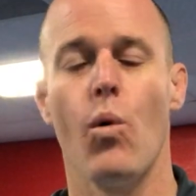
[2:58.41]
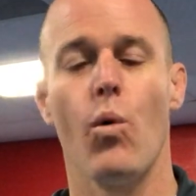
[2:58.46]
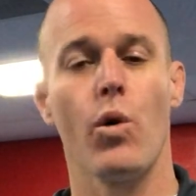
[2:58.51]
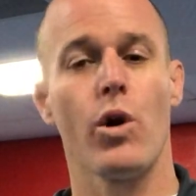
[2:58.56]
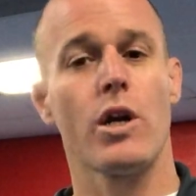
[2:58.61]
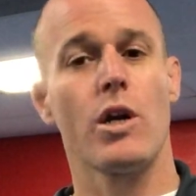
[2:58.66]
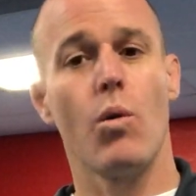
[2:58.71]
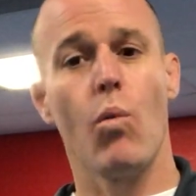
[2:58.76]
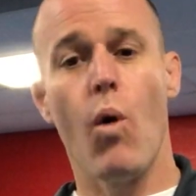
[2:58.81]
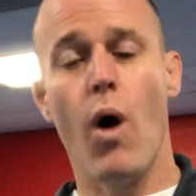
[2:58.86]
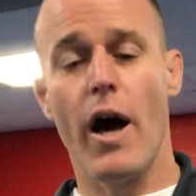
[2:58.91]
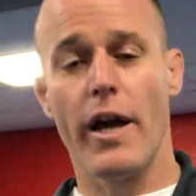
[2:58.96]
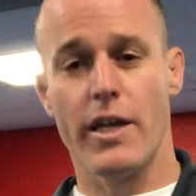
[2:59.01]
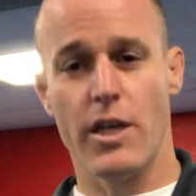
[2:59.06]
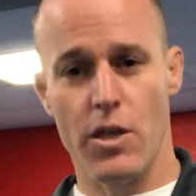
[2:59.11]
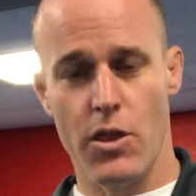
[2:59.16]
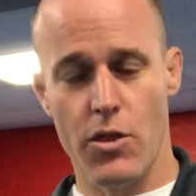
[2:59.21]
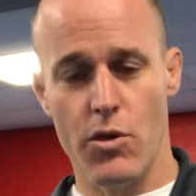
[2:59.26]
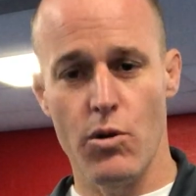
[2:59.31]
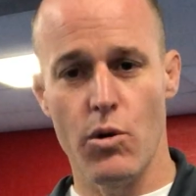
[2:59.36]
We're going to
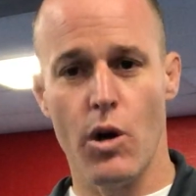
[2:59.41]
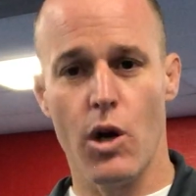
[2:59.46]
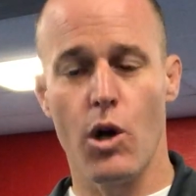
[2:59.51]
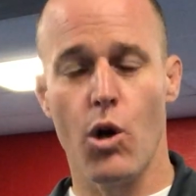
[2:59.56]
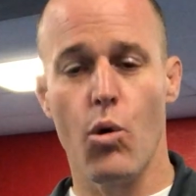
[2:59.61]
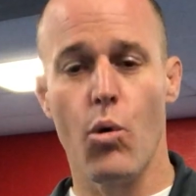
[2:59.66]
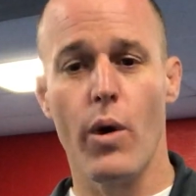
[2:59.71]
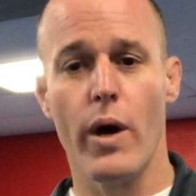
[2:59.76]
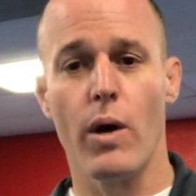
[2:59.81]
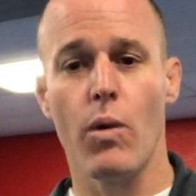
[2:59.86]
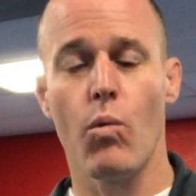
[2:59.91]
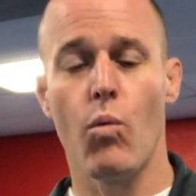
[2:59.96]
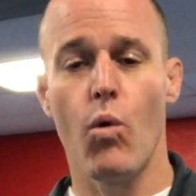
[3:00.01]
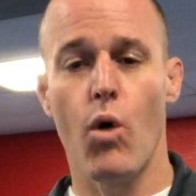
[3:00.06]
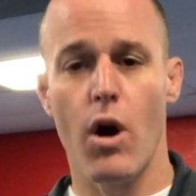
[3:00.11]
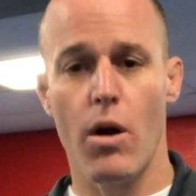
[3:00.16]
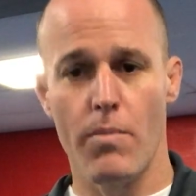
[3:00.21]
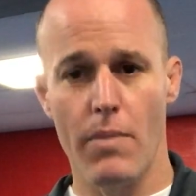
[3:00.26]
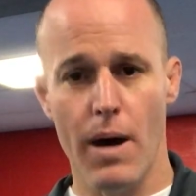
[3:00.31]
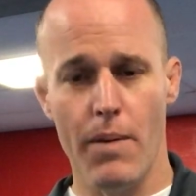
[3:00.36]
walk you through a quick
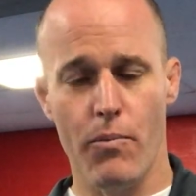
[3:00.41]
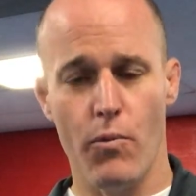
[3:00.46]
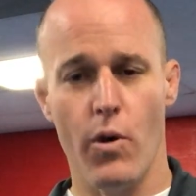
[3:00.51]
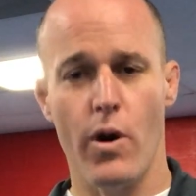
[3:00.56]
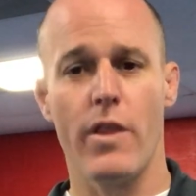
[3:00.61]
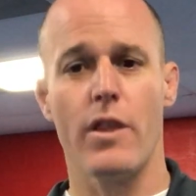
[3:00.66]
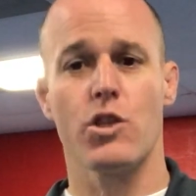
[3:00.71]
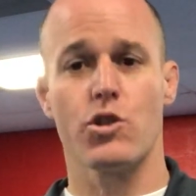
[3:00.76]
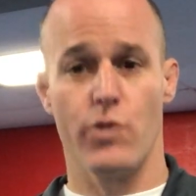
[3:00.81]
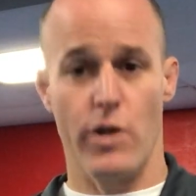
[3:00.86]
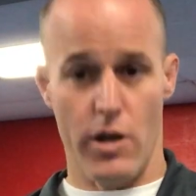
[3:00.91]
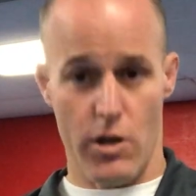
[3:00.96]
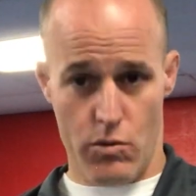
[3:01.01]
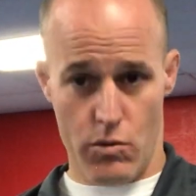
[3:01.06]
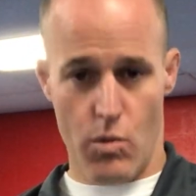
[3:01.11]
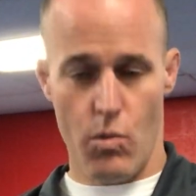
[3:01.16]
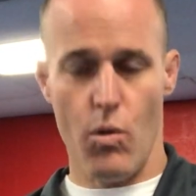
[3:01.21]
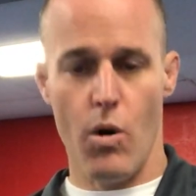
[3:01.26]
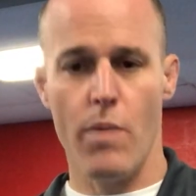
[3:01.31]
warm-up. One of the trainers will